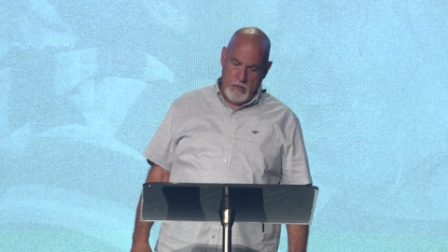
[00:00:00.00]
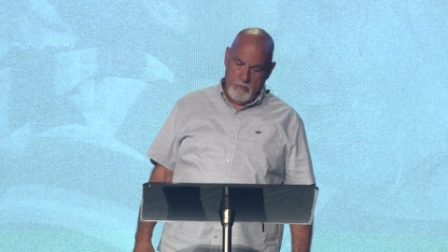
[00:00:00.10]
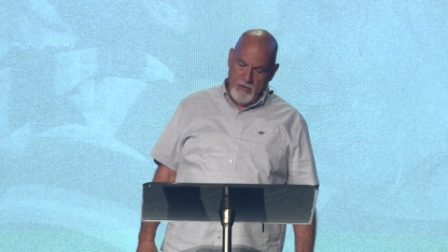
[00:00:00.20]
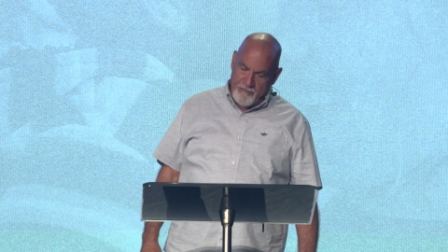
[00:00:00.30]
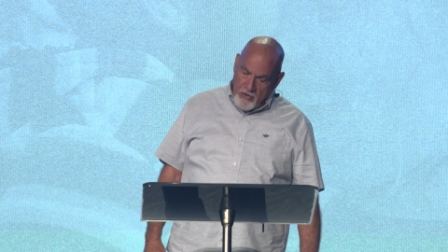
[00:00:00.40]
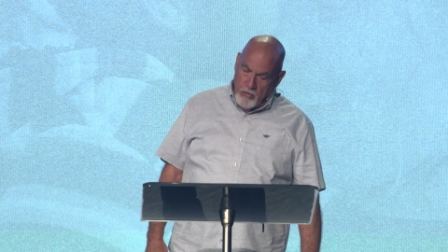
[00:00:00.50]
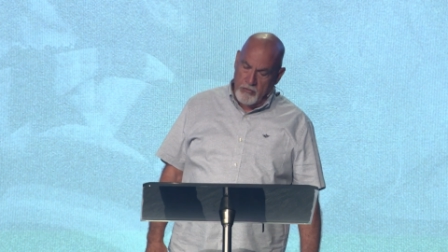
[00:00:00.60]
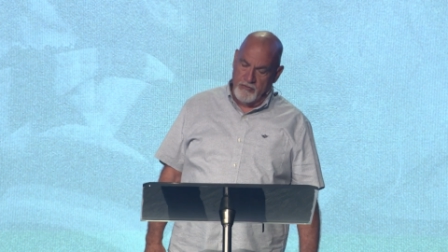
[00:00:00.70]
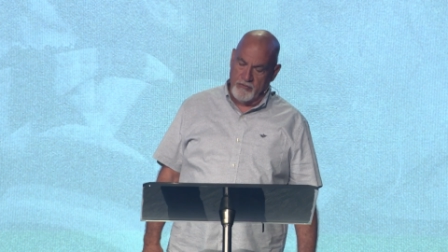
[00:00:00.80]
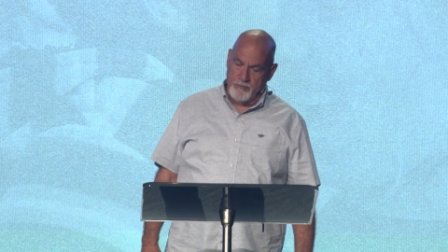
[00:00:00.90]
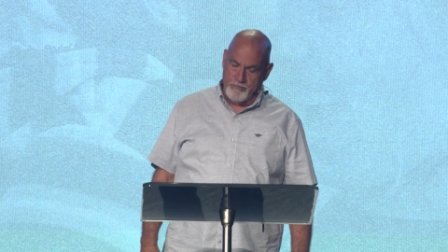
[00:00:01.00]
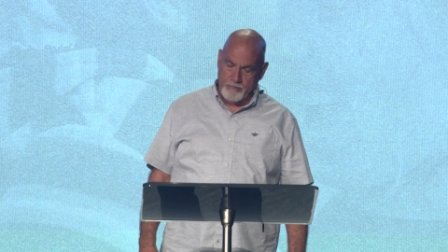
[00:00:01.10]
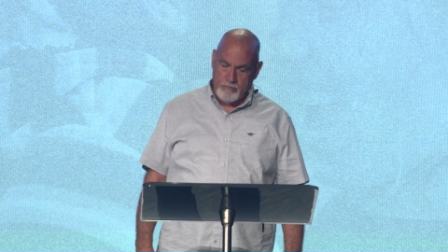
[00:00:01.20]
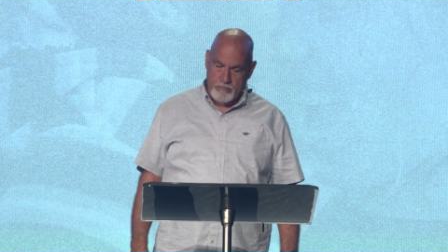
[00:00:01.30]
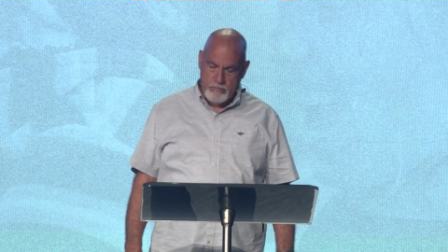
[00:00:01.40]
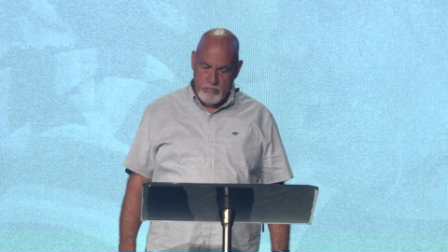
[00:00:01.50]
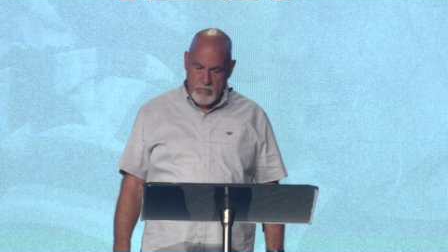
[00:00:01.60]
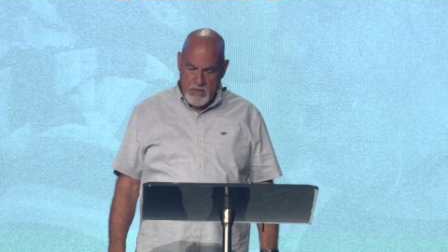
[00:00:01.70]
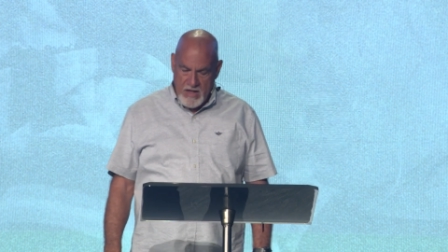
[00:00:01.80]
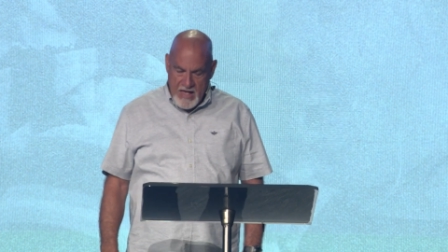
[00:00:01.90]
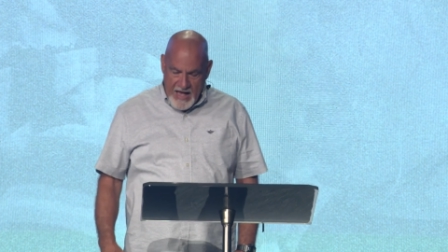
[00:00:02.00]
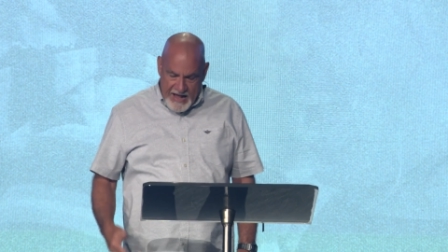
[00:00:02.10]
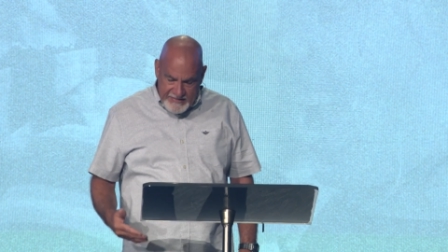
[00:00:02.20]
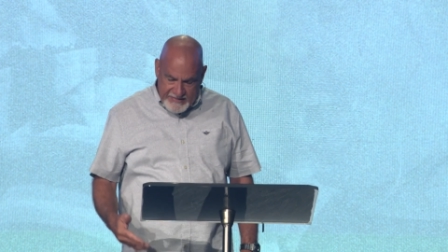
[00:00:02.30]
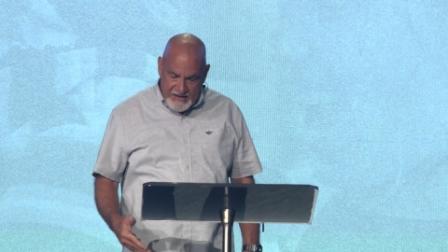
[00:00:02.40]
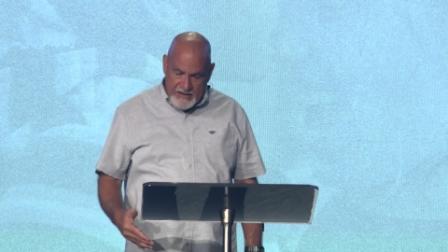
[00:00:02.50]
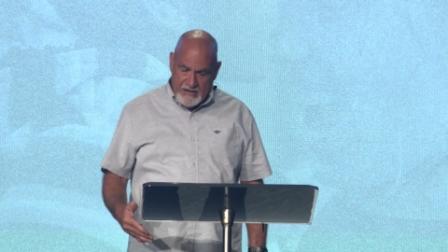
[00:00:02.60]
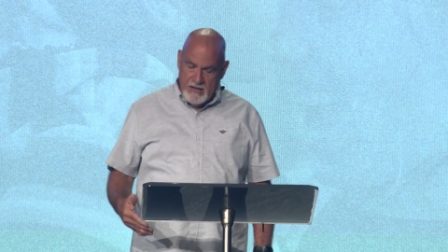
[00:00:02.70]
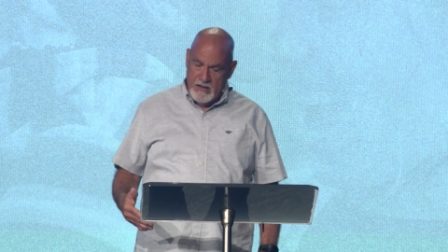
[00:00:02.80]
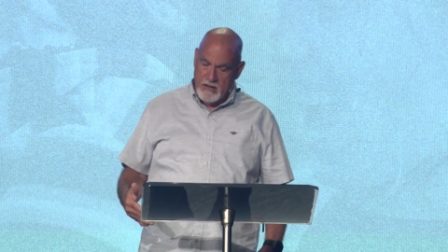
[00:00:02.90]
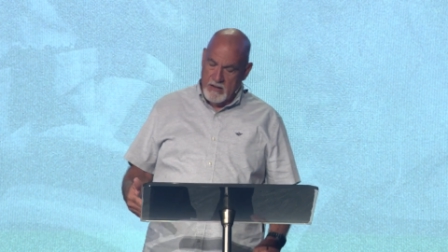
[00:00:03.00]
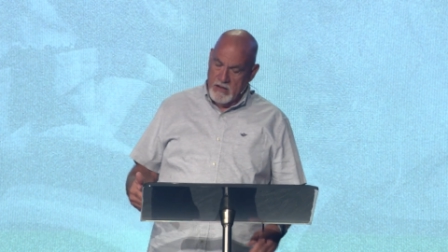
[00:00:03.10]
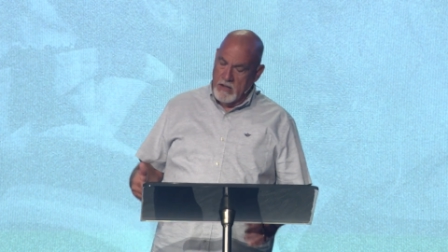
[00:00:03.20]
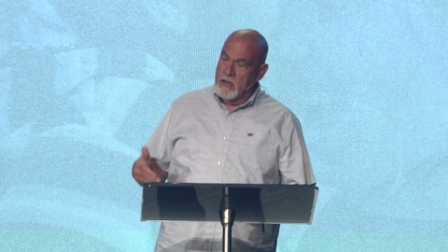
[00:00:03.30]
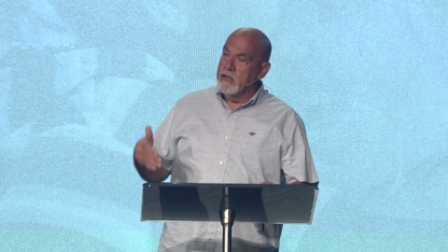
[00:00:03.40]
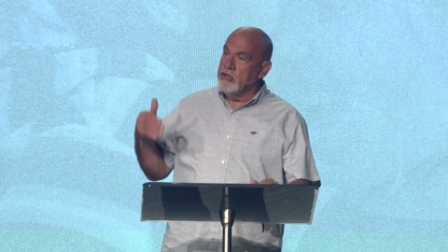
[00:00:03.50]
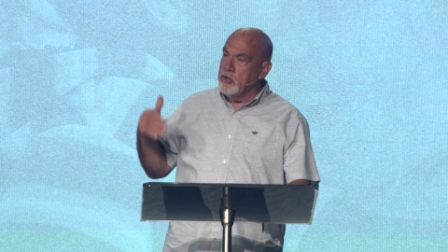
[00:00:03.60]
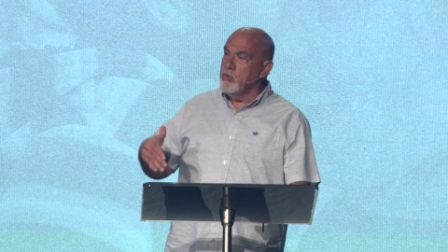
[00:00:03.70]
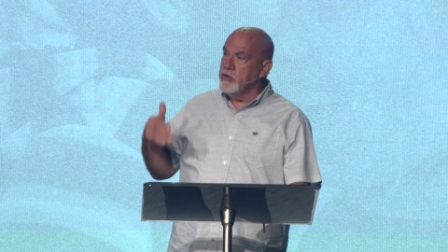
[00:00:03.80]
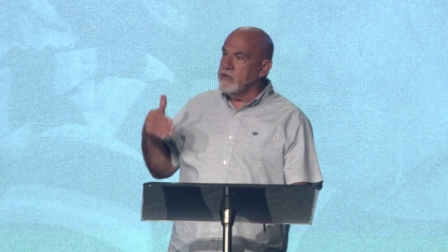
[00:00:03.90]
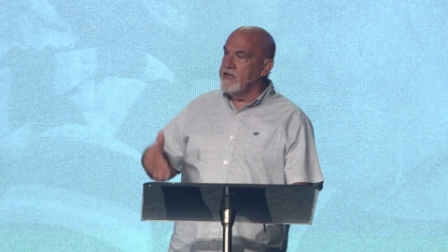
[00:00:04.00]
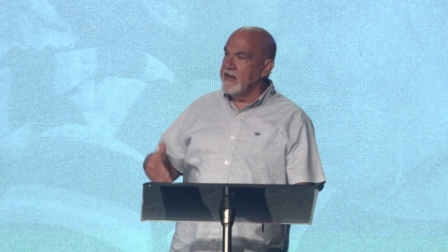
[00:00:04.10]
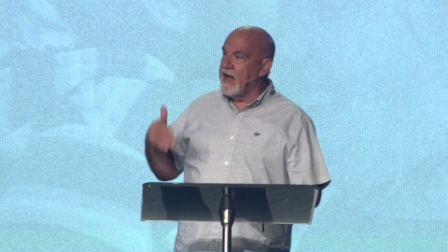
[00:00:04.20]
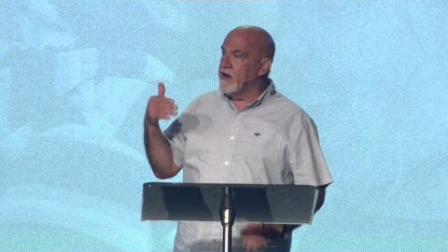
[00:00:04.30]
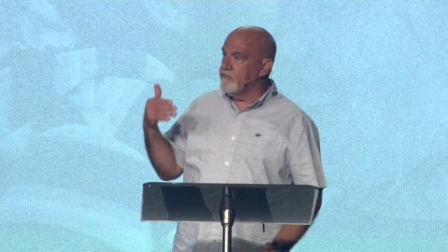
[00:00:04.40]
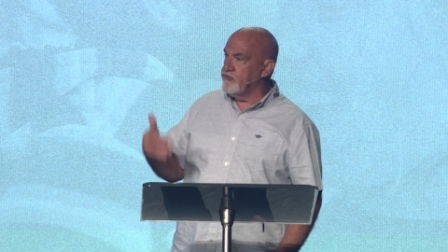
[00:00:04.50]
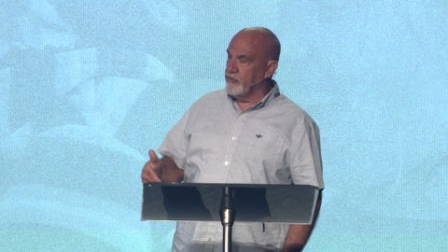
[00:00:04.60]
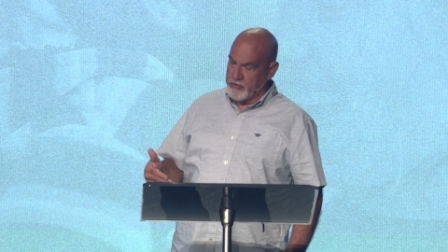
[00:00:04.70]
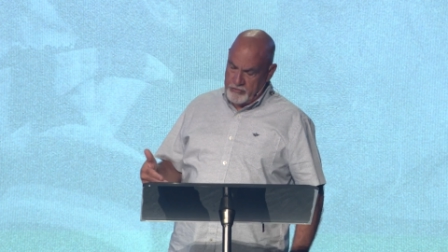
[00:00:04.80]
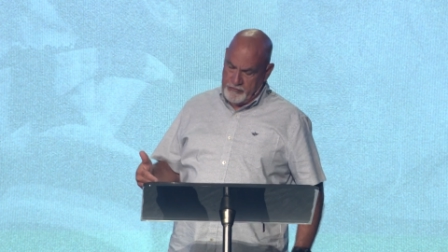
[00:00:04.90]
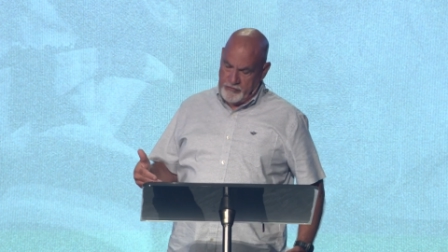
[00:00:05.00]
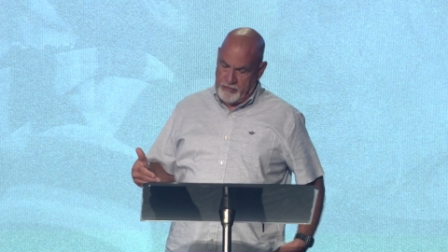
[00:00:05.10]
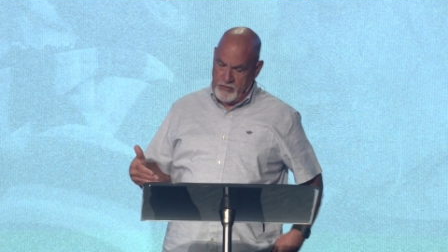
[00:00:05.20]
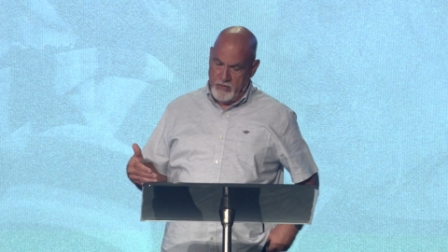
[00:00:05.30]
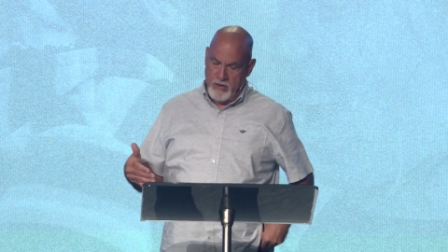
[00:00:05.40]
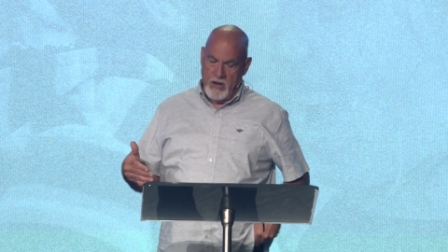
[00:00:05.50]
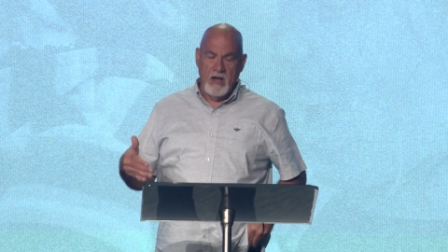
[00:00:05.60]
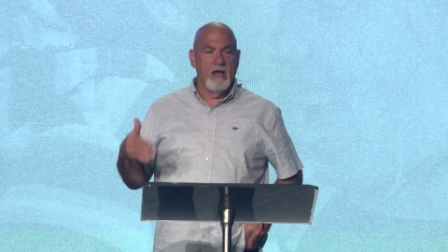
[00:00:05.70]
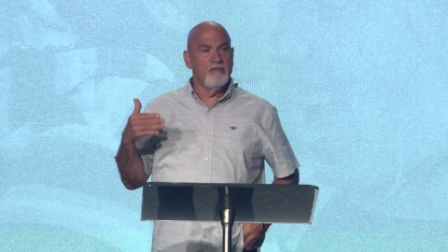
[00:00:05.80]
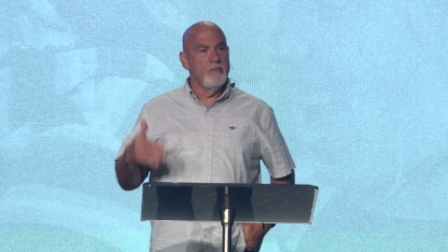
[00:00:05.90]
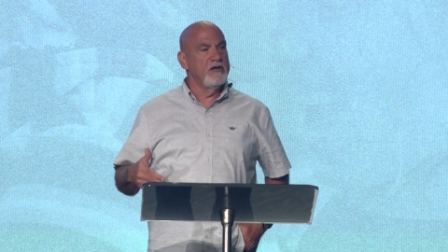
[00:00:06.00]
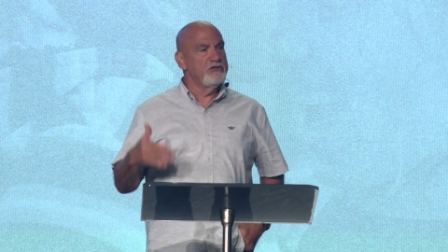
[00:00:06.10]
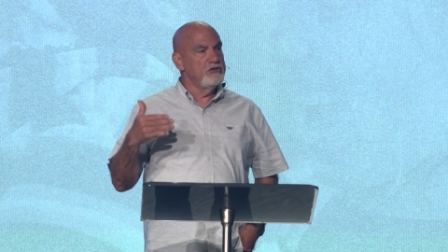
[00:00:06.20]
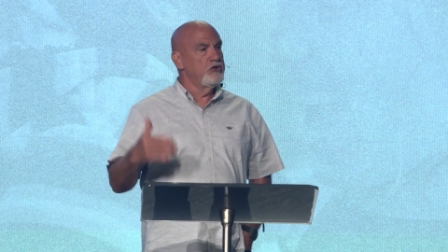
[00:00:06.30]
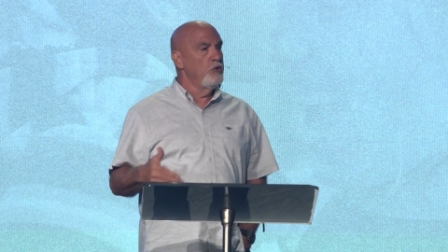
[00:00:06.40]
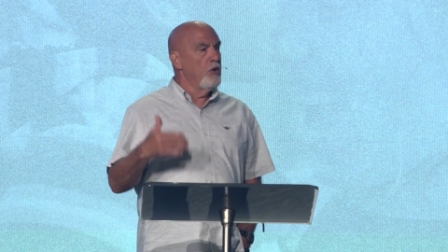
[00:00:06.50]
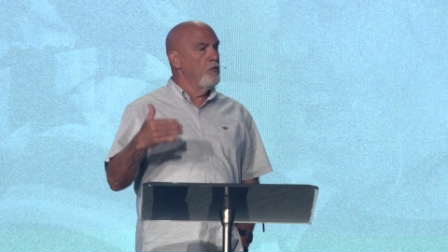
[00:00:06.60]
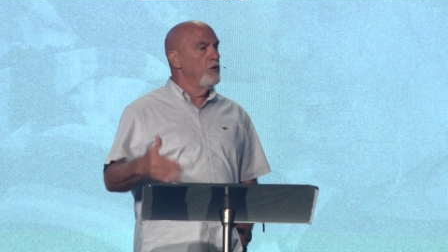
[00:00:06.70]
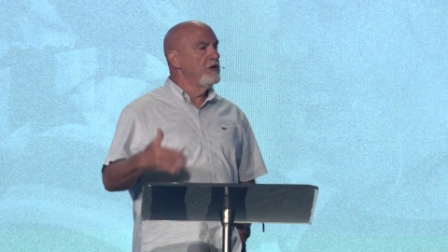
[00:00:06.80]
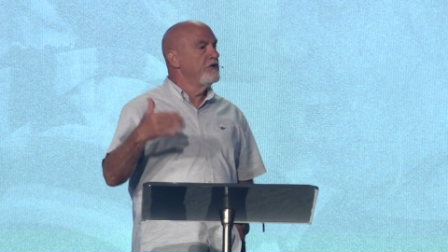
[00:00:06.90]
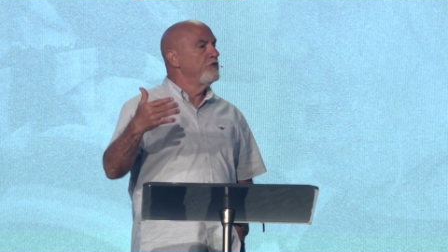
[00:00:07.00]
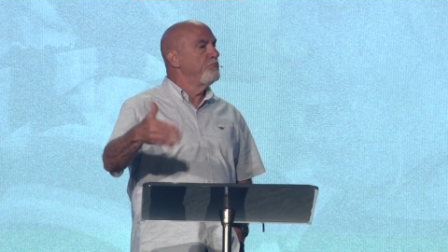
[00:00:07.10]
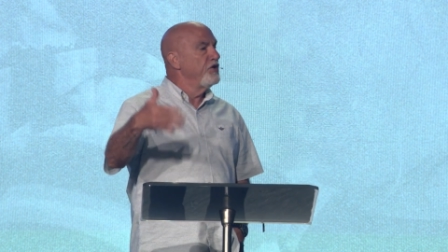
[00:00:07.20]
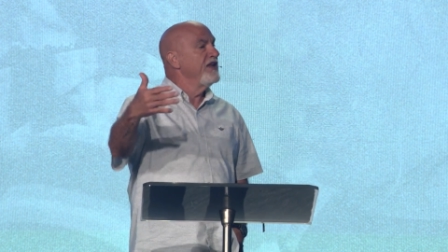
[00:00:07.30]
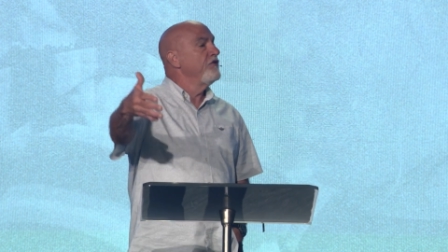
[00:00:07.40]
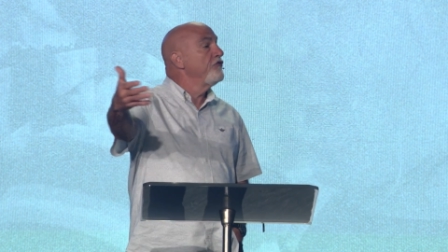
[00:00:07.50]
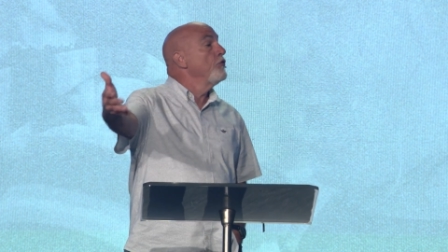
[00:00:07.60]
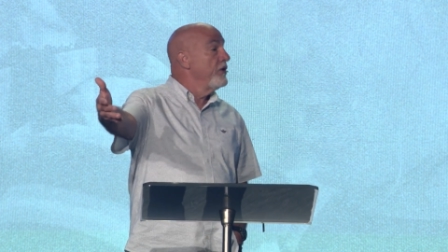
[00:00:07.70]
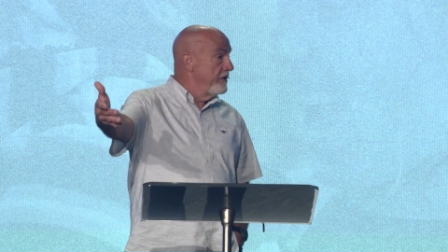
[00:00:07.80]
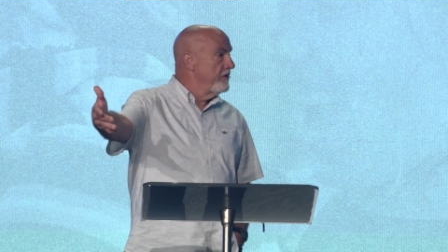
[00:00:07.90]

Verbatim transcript: But, folks, I think you will get out of church as much as you are willing to put into it.